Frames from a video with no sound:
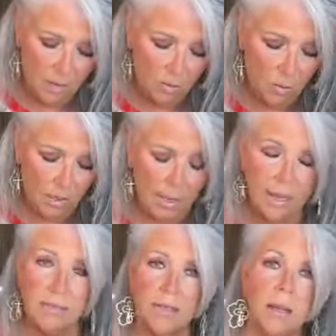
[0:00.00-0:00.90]
what I
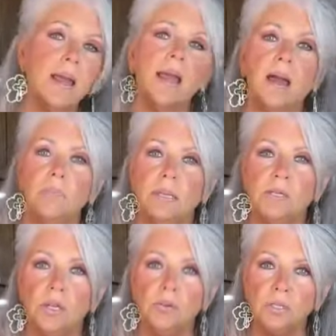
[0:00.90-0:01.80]
did, I got me
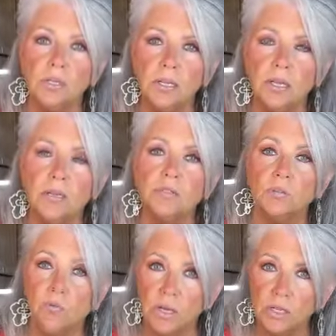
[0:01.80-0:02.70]
2 sleeves
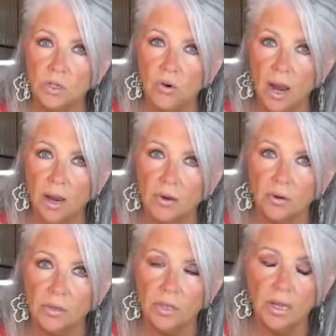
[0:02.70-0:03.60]
of Ritz
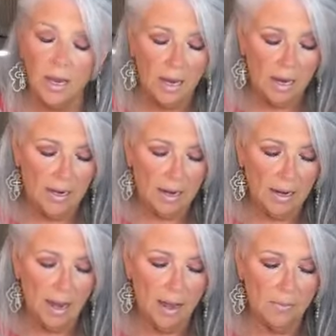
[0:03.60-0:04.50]
crackers, and I
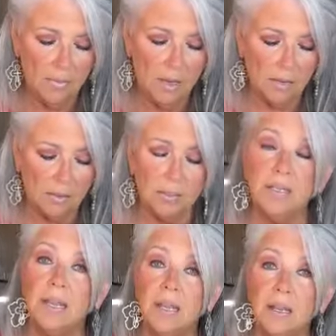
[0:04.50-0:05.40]
got me a
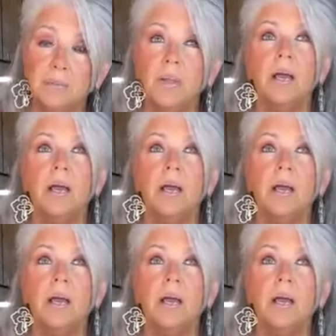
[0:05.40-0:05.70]
stick,